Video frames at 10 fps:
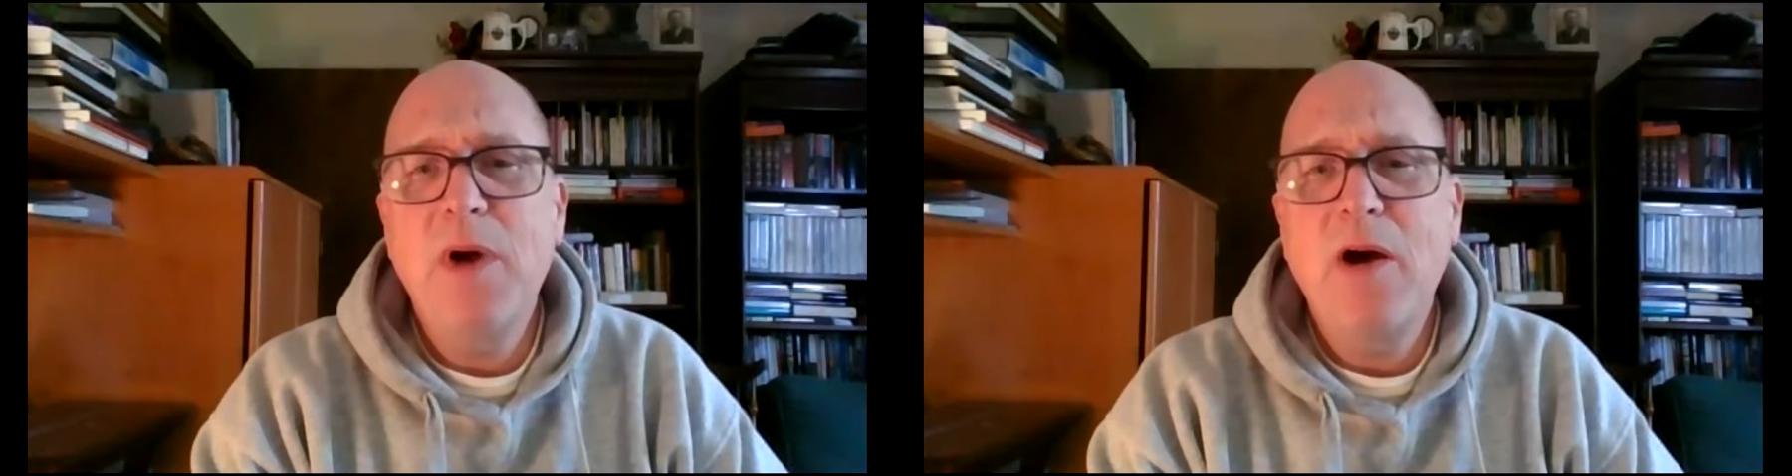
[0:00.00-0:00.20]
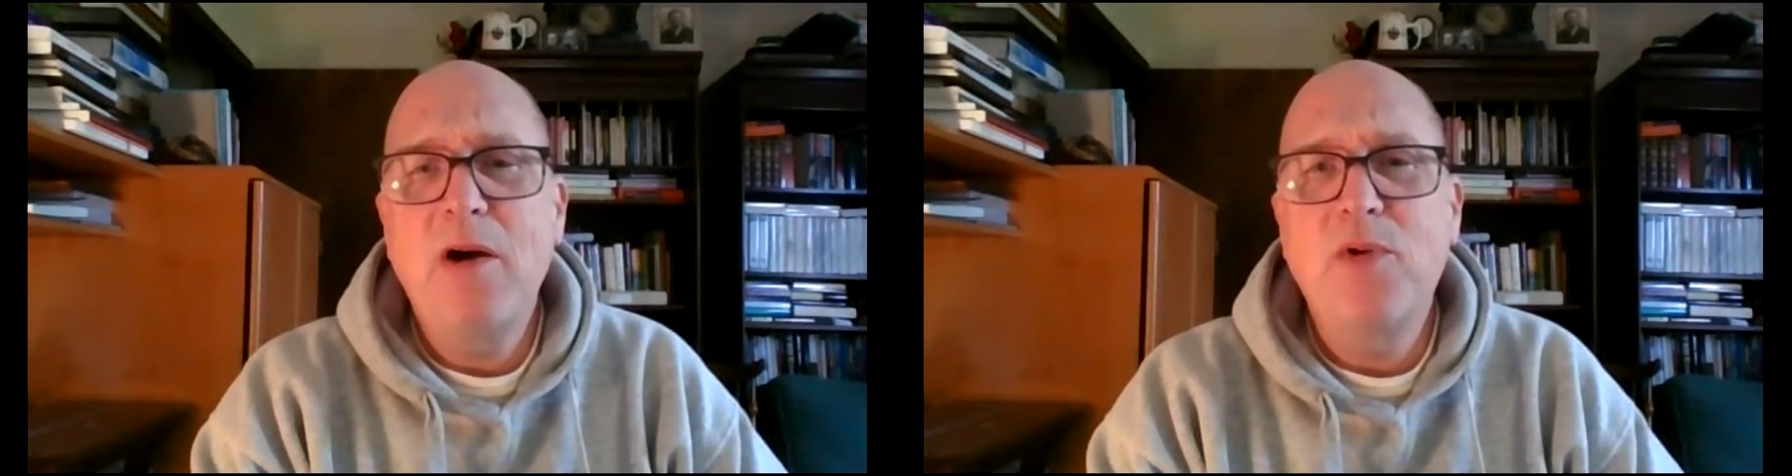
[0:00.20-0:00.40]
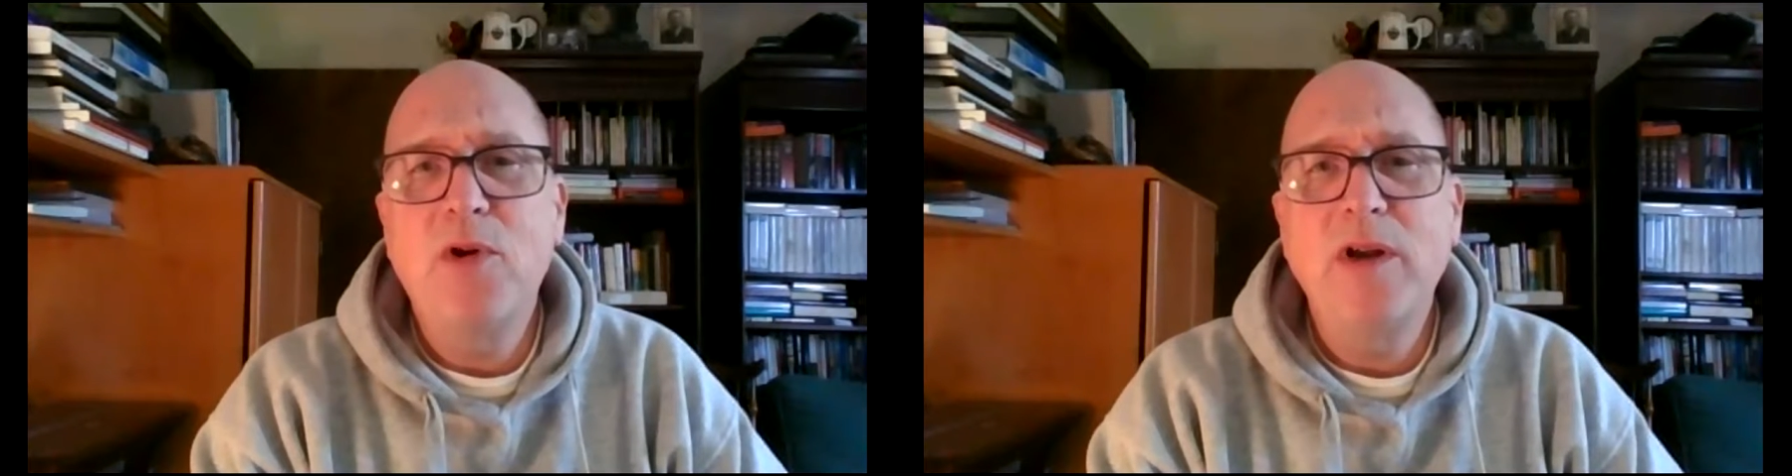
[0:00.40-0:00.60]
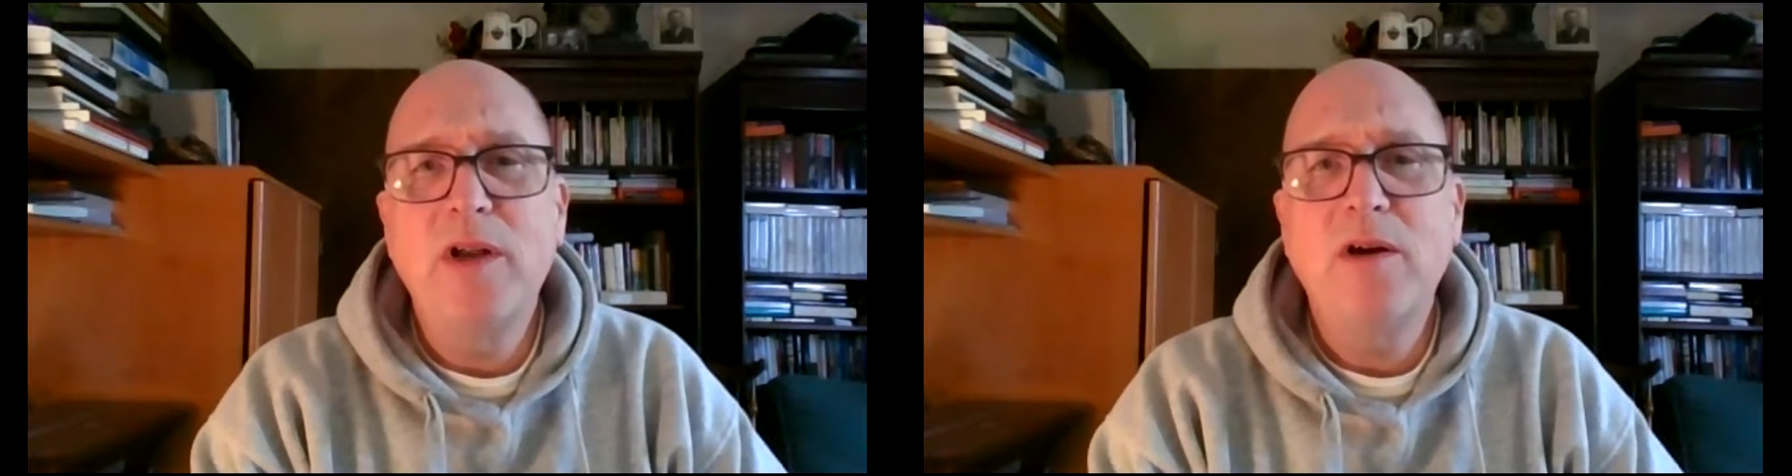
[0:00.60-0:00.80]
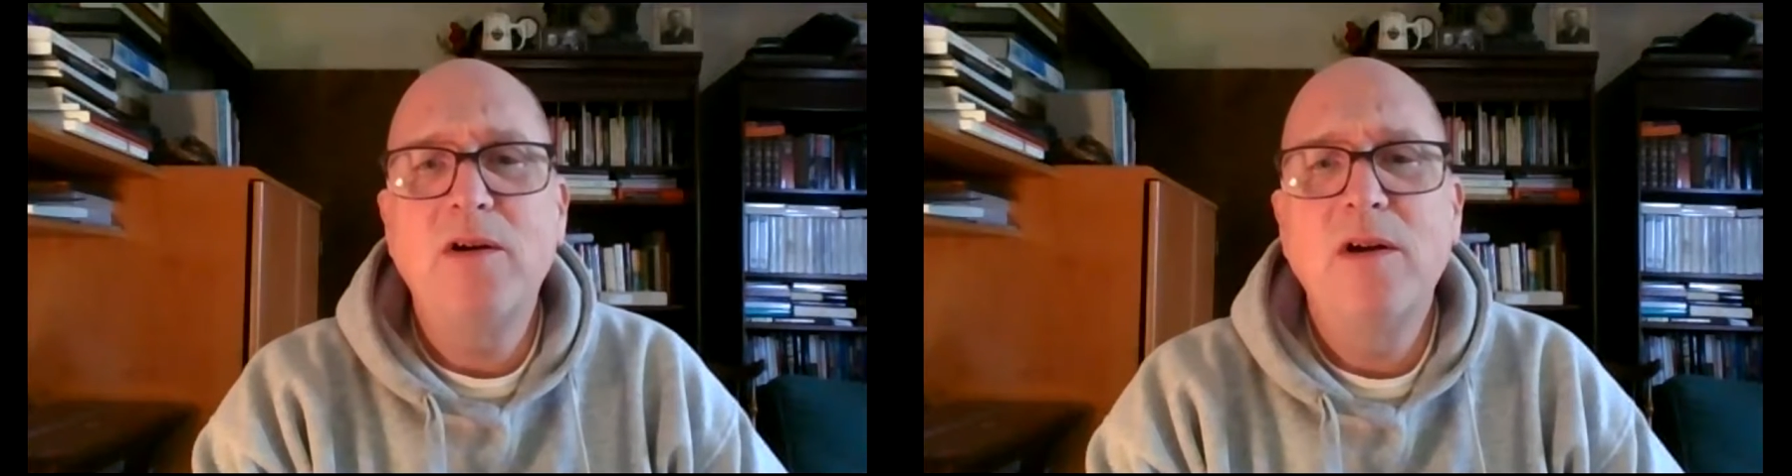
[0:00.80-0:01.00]
PowerPoint
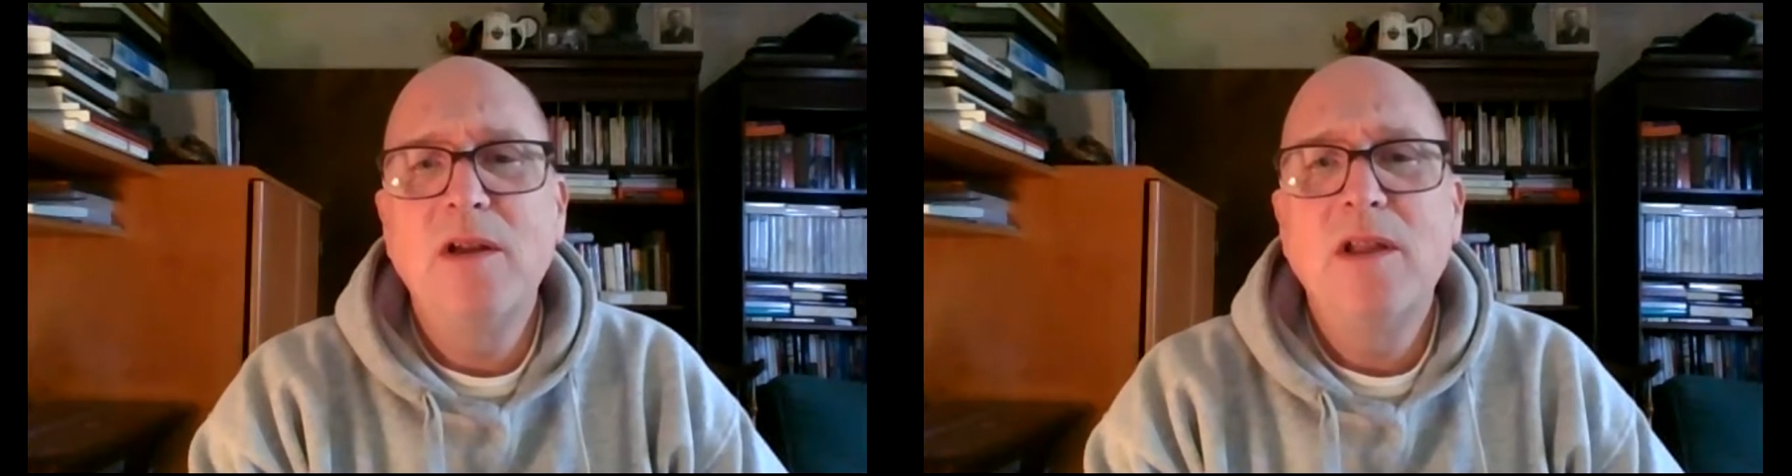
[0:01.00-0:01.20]
here